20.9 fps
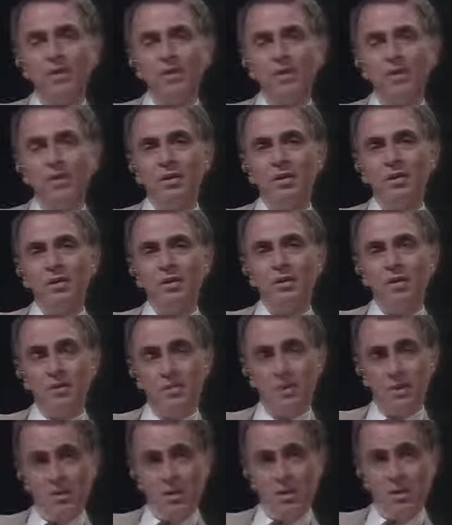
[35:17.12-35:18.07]
And
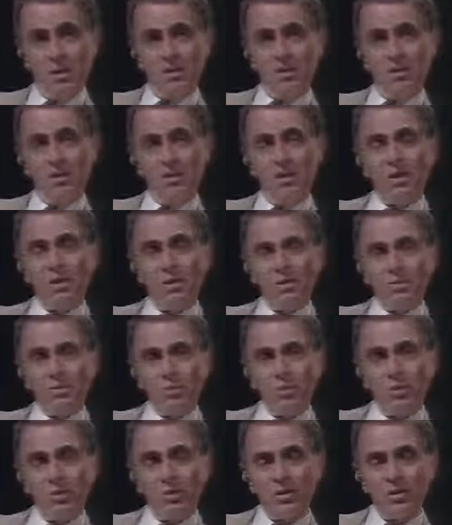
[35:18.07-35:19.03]
that
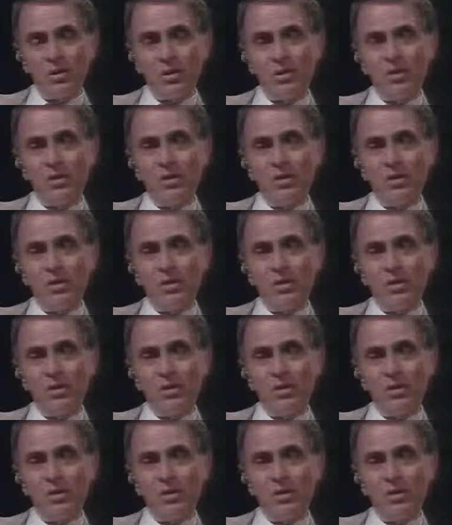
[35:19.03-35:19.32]
is why